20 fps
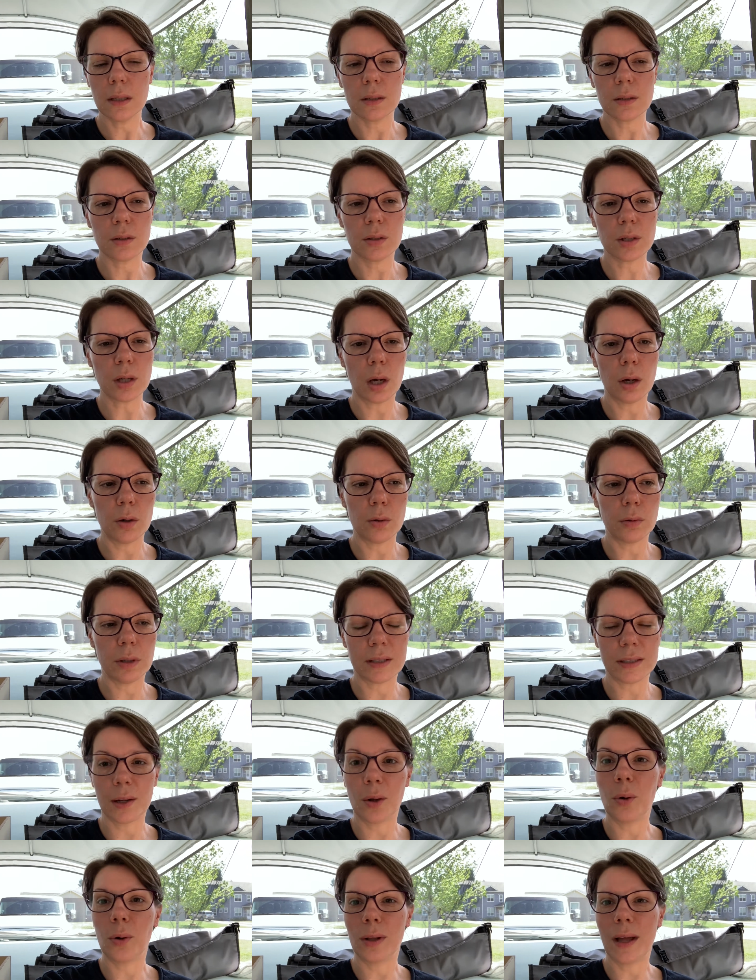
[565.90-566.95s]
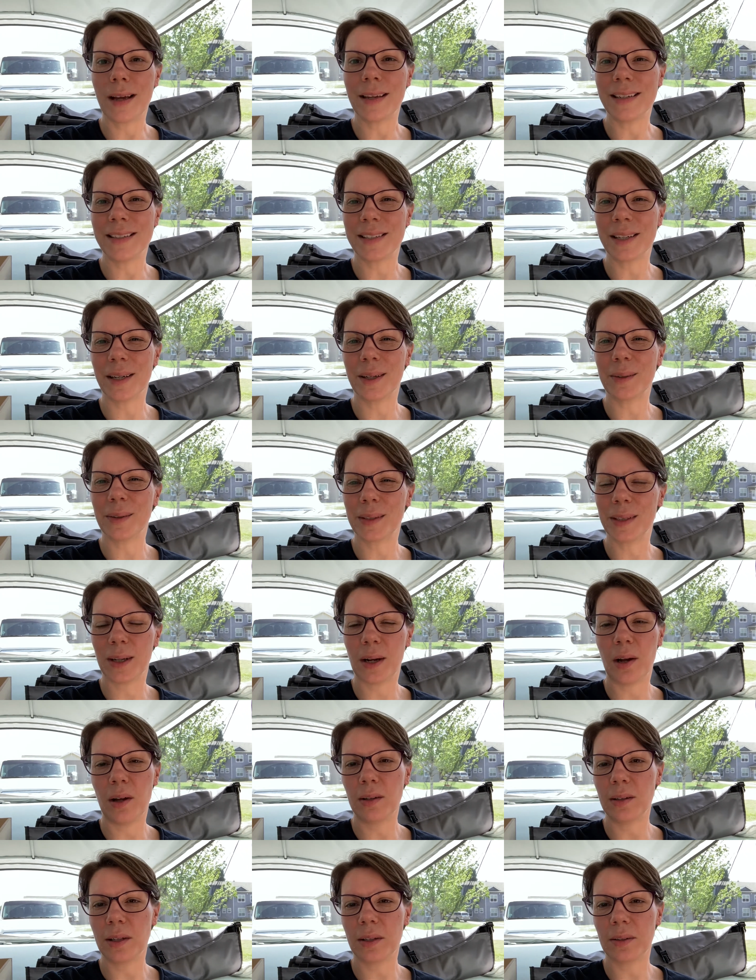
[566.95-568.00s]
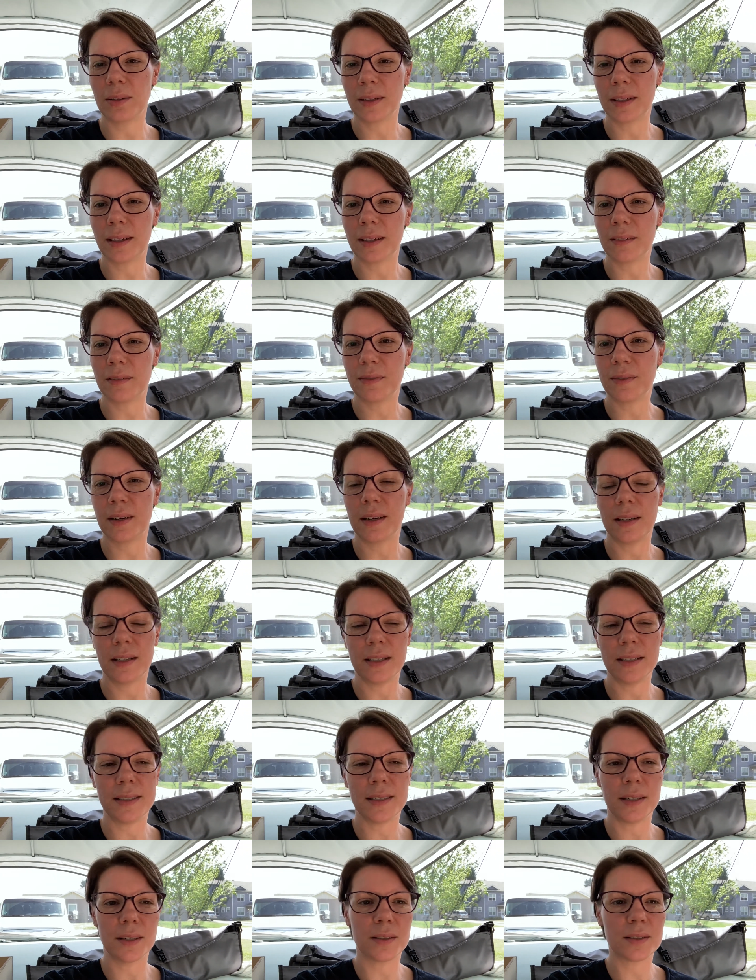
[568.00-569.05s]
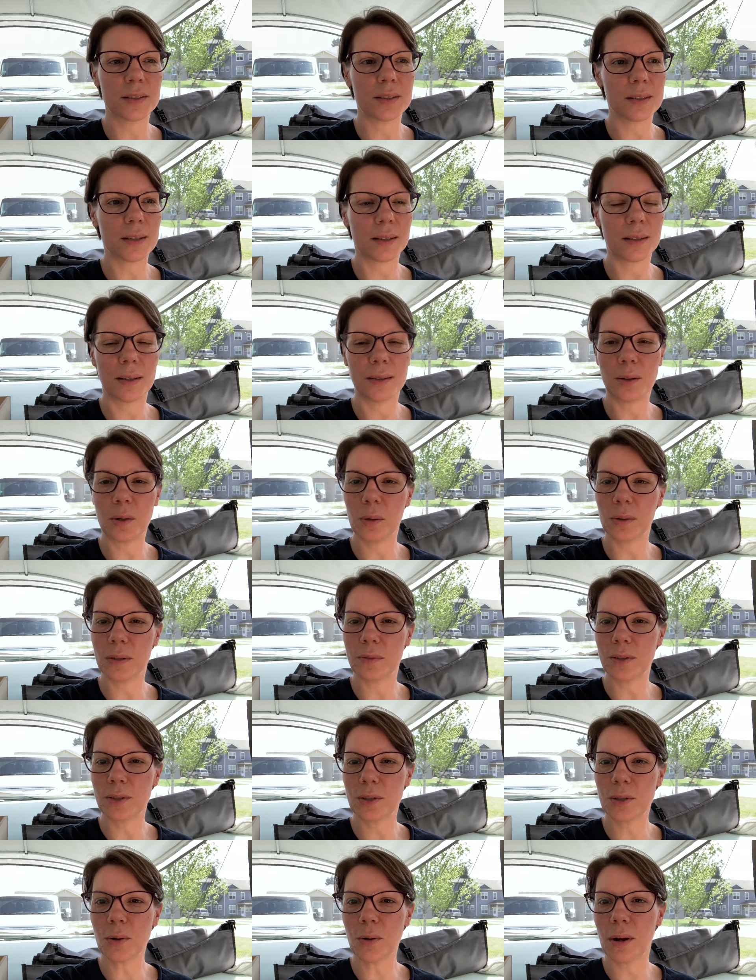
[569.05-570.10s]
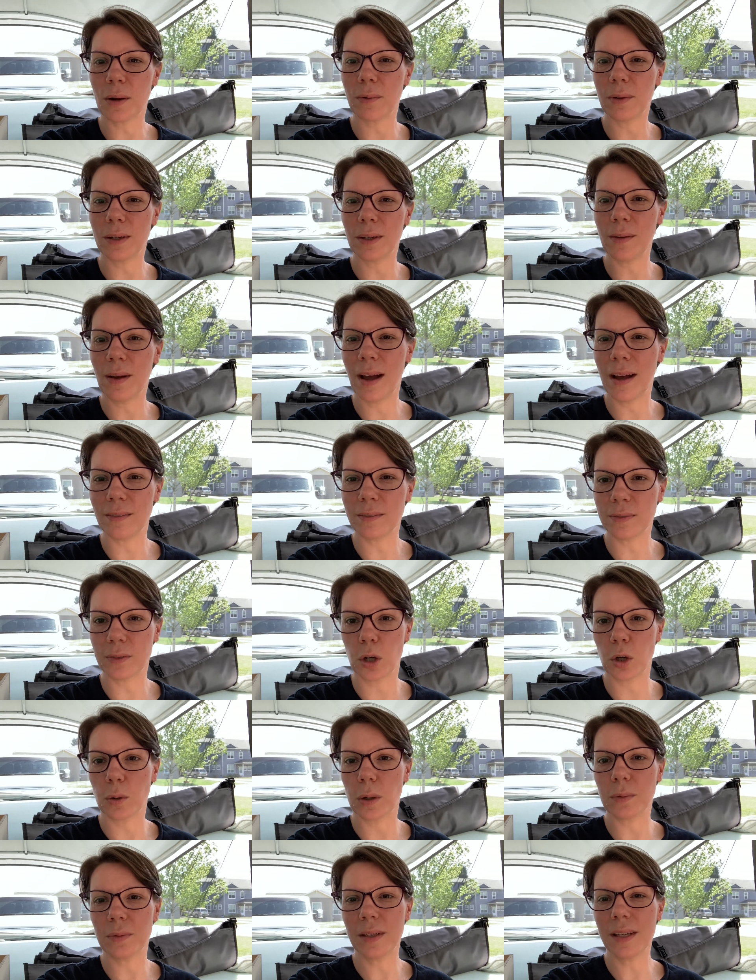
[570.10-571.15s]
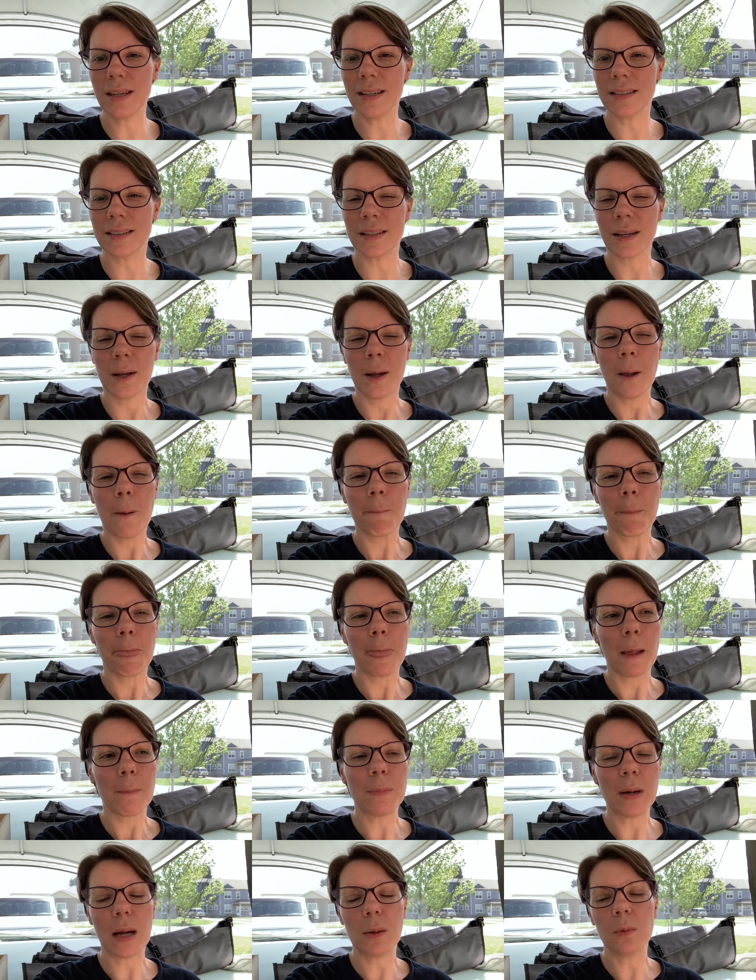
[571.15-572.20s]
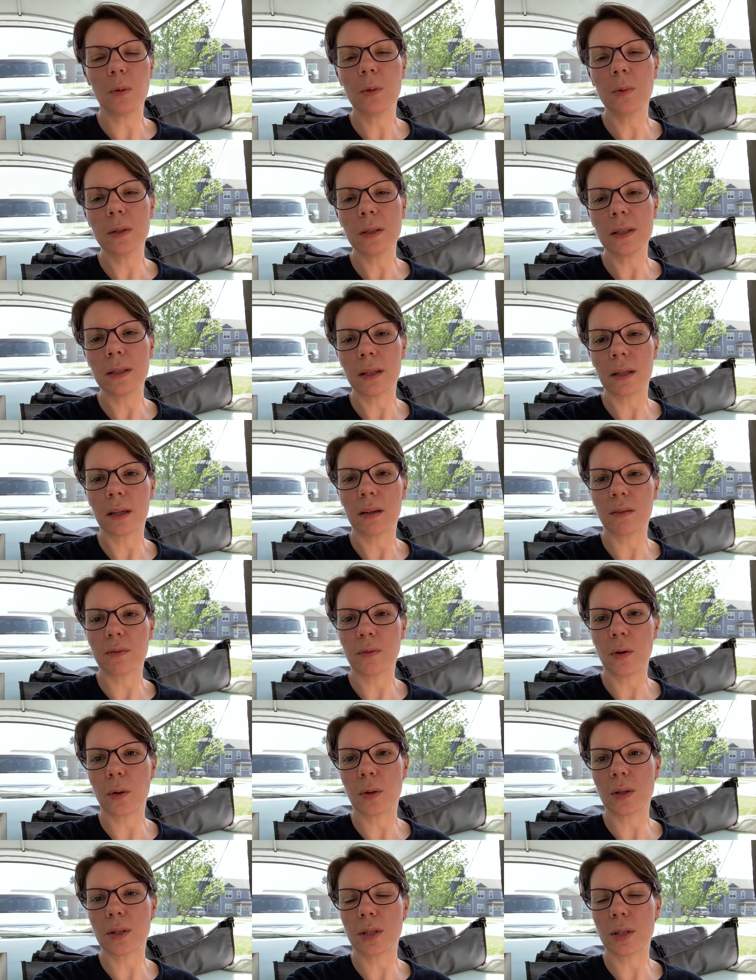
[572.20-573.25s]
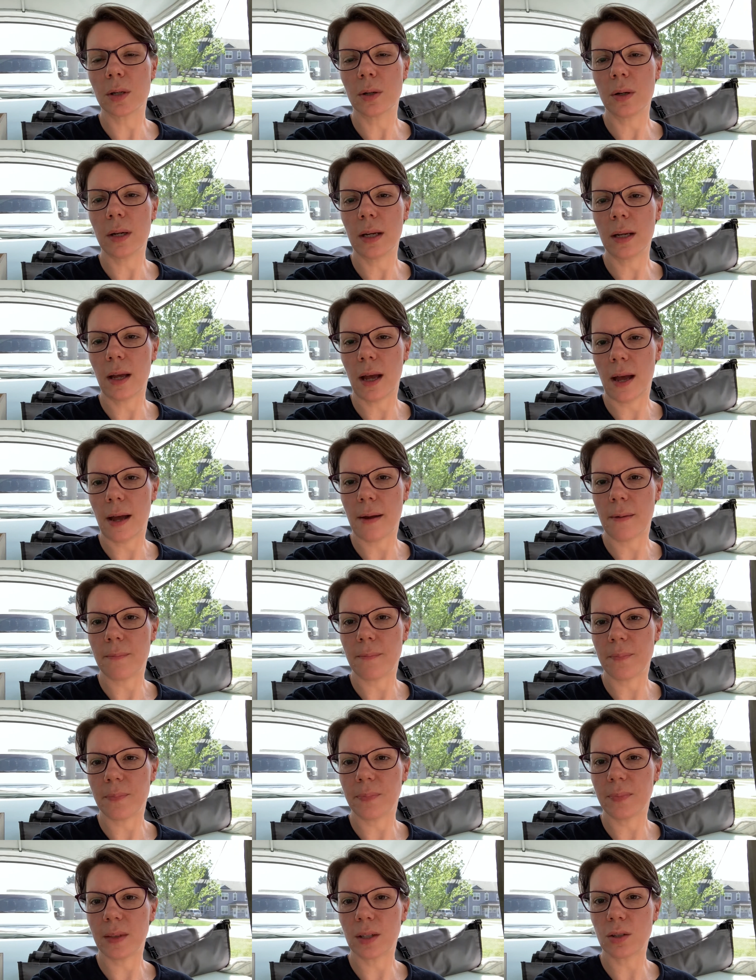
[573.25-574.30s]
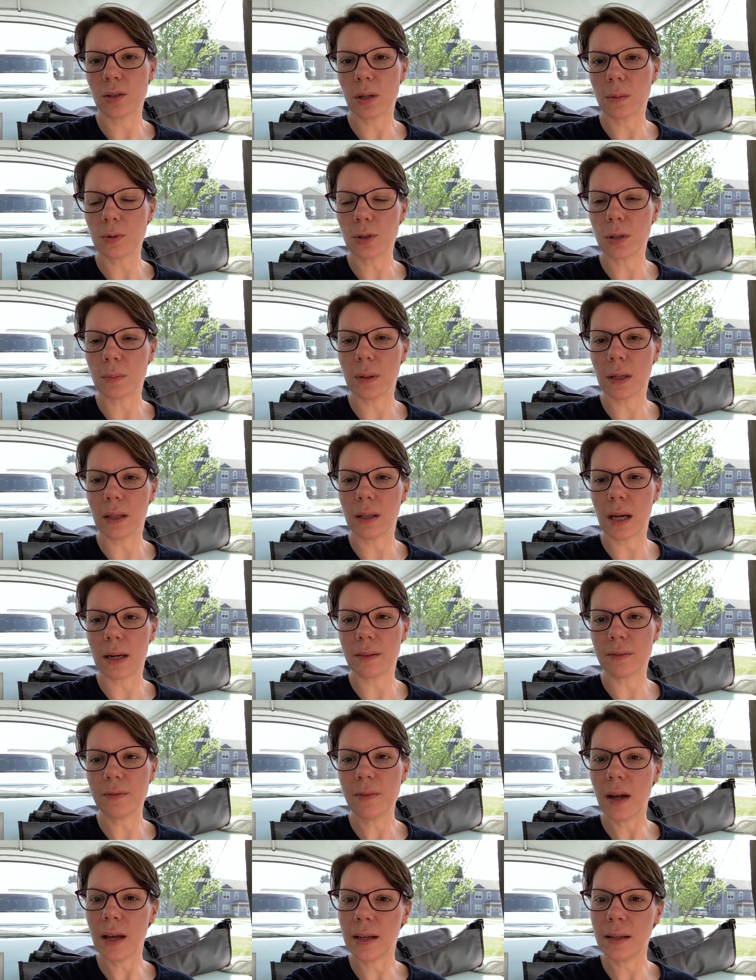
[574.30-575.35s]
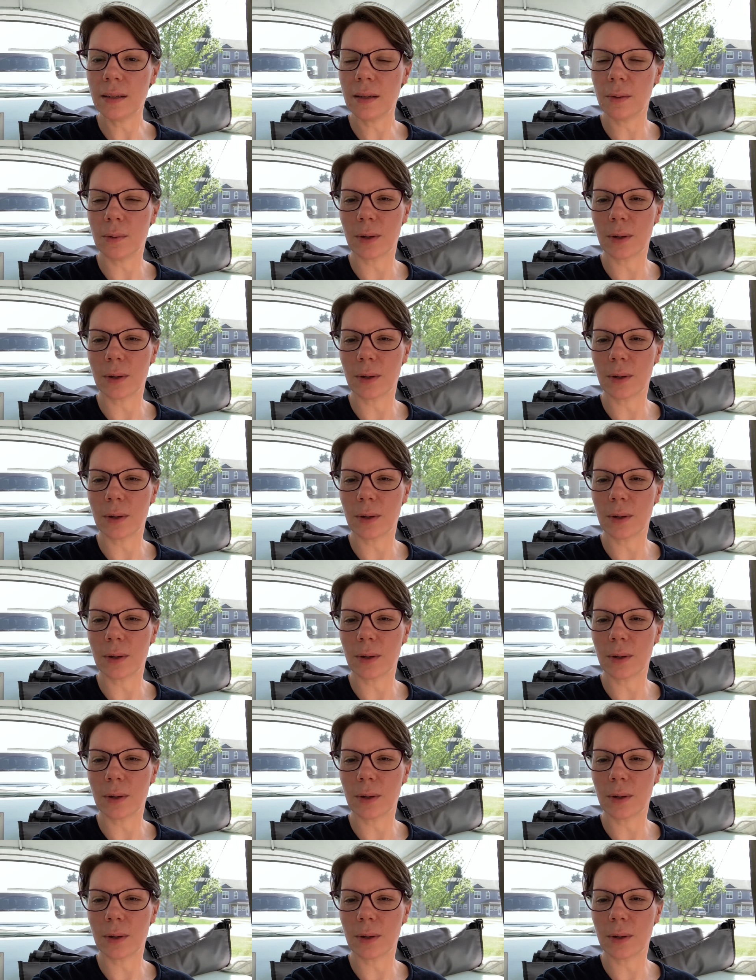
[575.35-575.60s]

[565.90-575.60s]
So it's a whole lot easier when they're all little and can fit in easier. It's a whole different story when you have grown kids. But we're really looking forward to it. The trip should be a lot of fun.